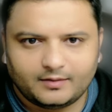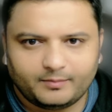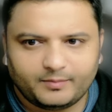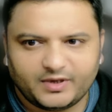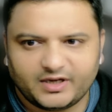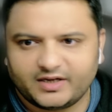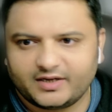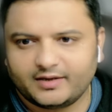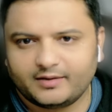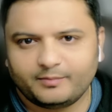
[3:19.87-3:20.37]

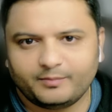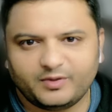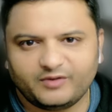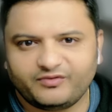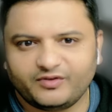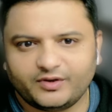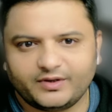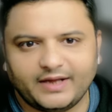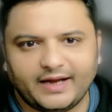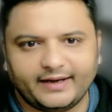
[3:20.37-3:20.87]
But
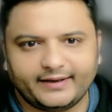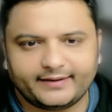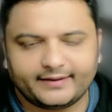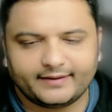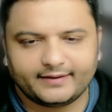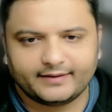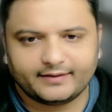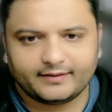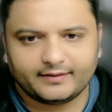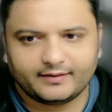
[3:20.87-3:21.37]
before that,
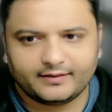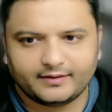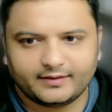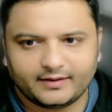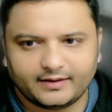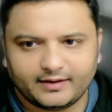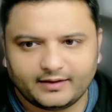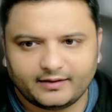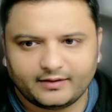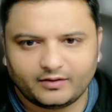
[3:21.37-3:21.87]

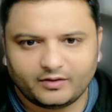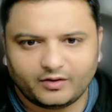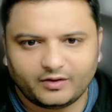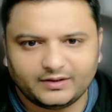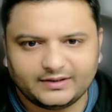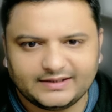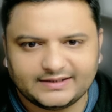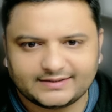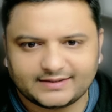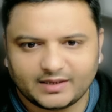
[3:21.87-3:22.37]

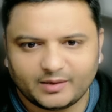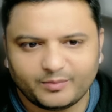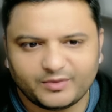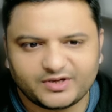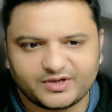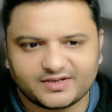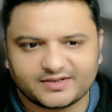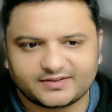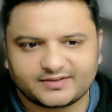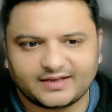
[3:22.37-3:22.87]
all these
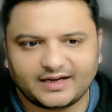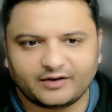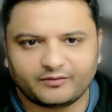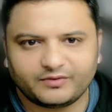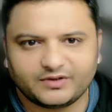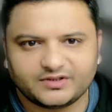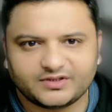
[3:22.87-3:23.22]
images that we